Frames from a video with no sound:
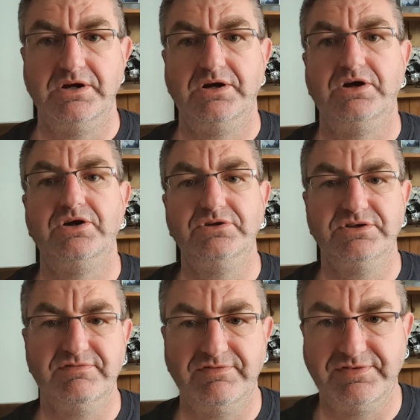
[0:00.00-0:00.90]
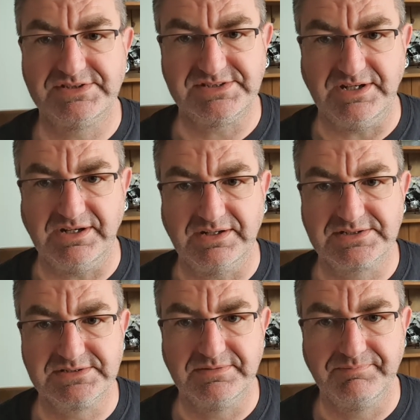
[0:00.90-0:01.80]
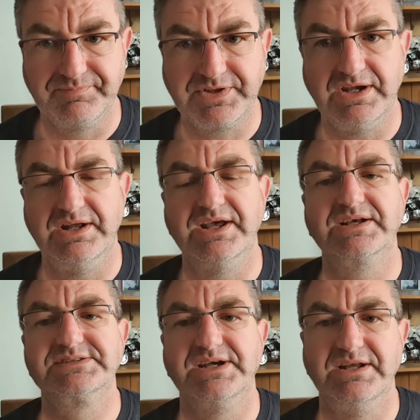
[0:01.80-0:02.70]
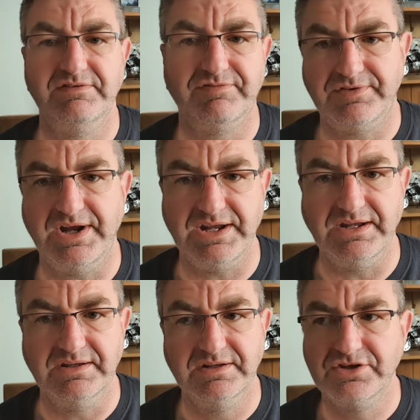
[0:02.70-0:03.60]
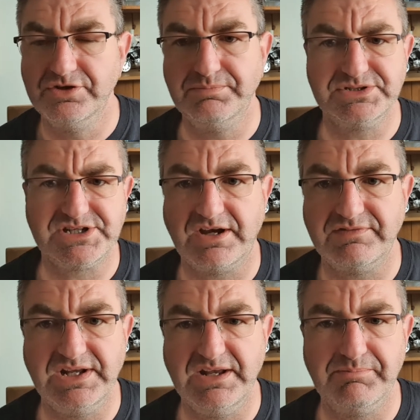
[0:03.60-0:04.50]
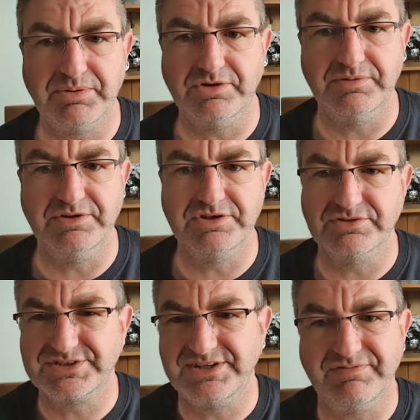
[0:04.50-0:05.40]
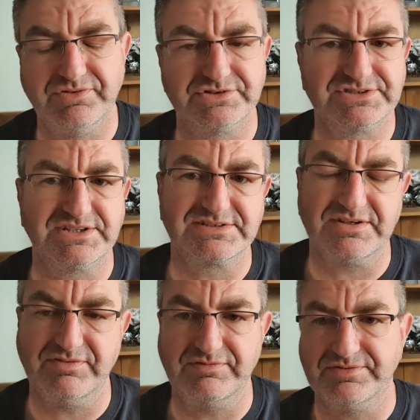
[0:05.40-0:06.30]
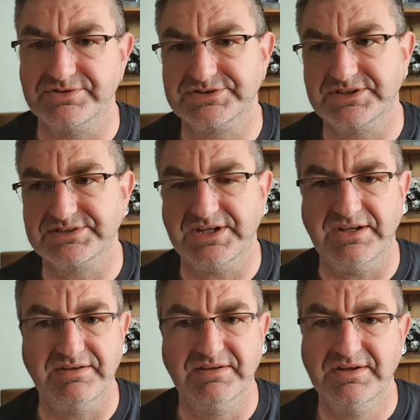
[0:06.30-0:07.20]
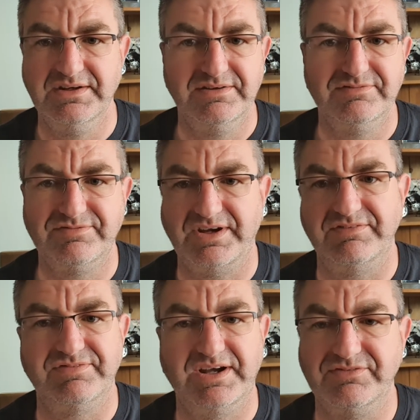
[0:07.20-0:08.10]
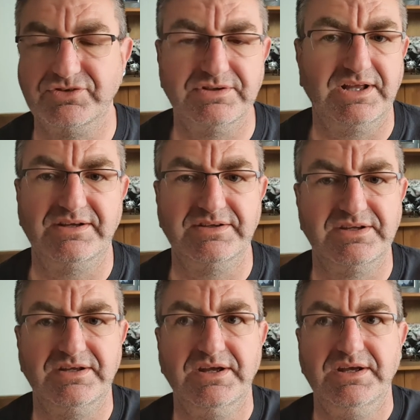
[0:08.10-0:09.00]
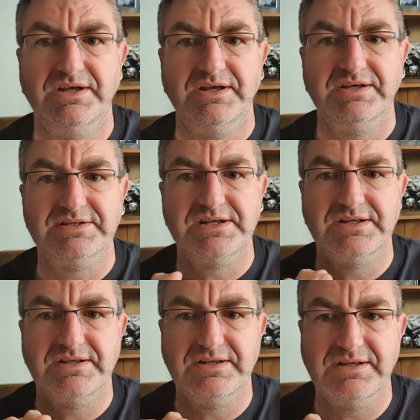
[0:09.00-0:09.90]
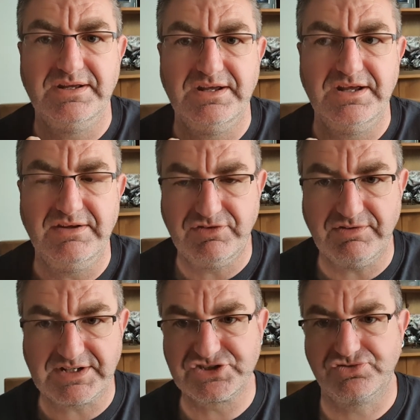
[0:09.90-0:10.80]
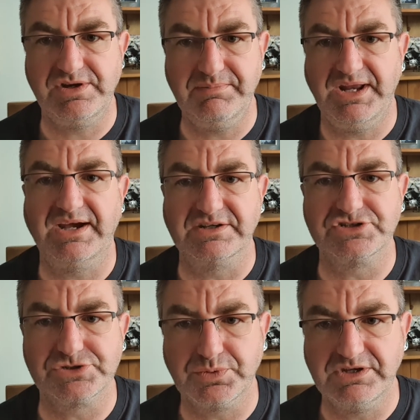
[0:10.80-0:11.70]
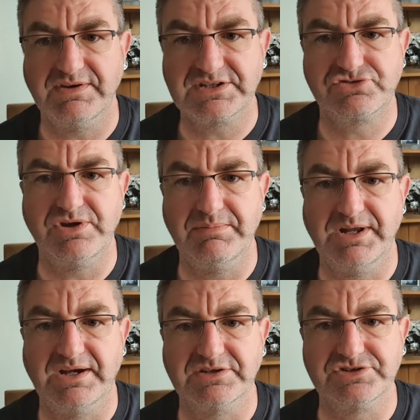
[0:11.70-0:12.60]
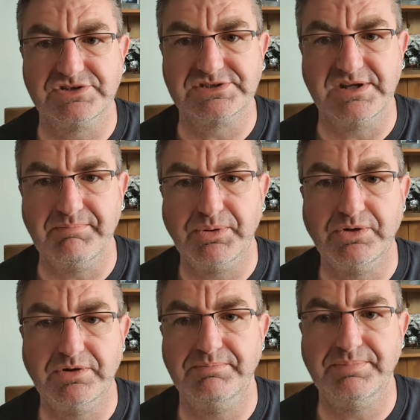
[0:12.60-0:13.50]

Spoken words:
holding for 6, and exhaling for 8. The numbers aren't really important. You'll see 4, 6, 7, 4, 6, 8, 5, 5, all that. If you're extremely anxious, when you're extremely anxious, the important